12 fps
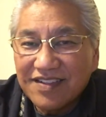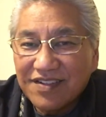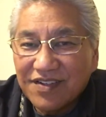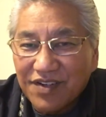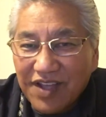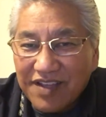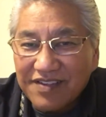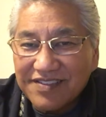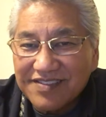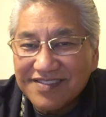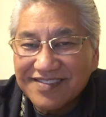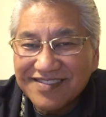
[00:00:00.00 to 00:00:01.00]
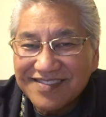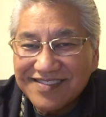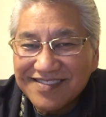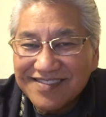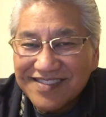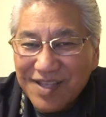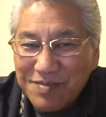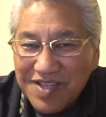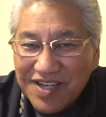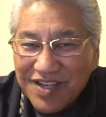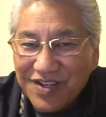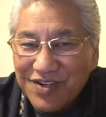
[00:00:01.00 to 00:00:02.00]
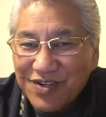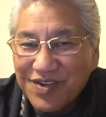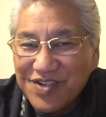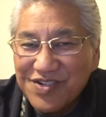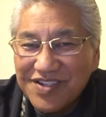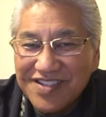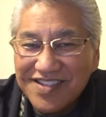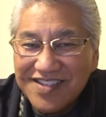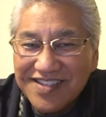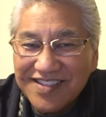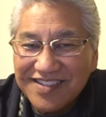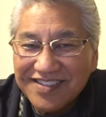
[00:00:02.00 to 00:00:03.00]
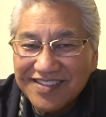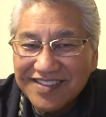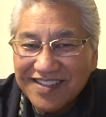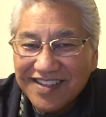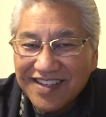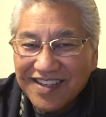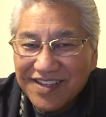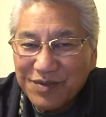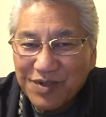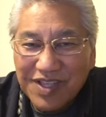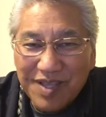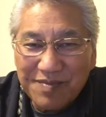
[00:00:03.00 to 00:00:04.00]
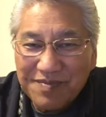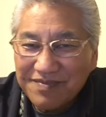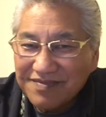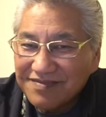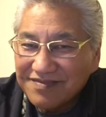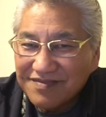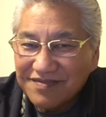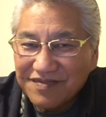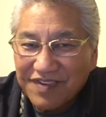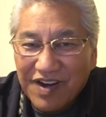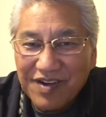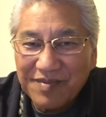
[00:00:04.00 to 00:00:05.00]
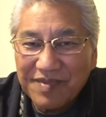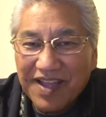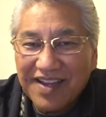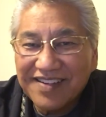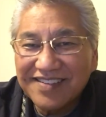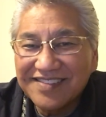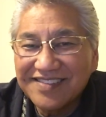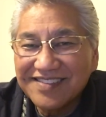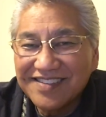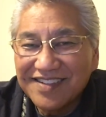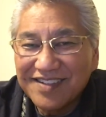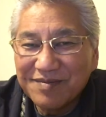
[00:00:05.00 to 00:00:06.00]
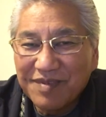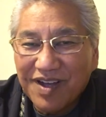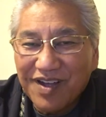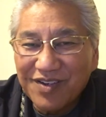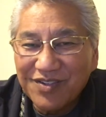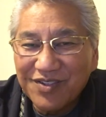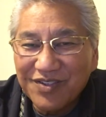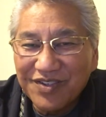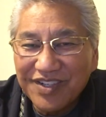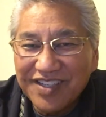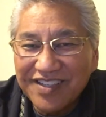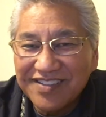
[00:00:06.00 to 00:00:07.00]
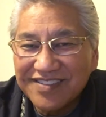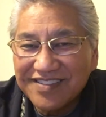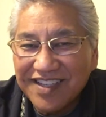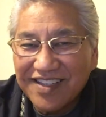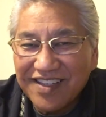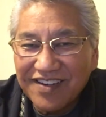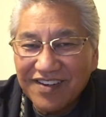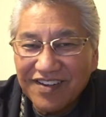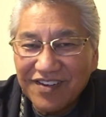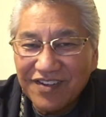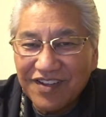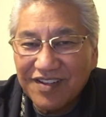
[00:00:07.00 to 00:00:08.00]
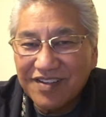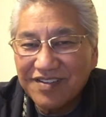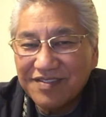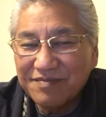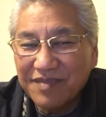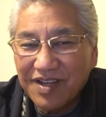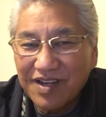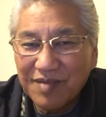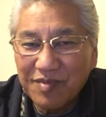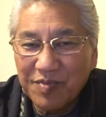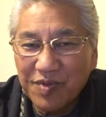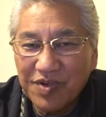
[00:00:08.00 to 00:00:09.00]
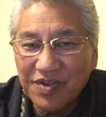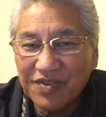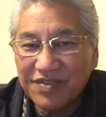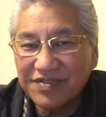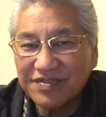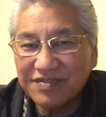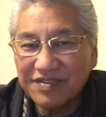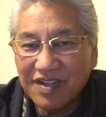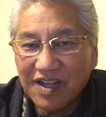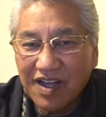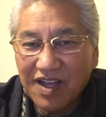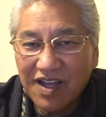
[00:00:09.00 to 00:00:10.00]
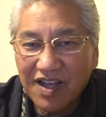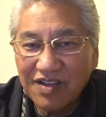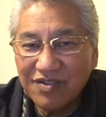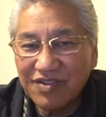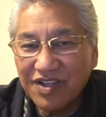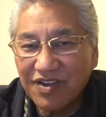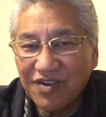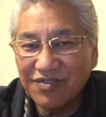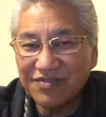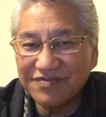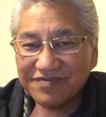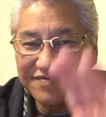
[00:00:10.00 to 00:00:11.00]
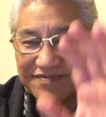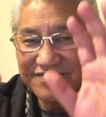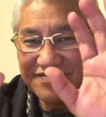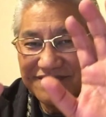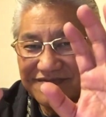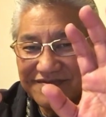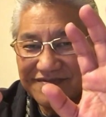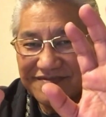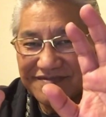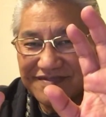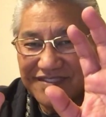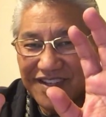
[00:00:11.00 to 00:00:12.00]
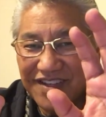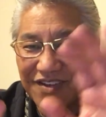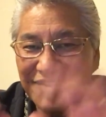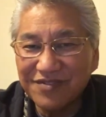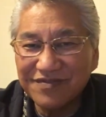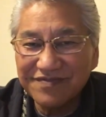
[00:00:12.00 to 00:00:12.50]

Okay, keep sending in your questions, and we'll keep firing them back. Mahalo nui. Take care. Aloha. Mahalo mapono. Hui ho. Eo.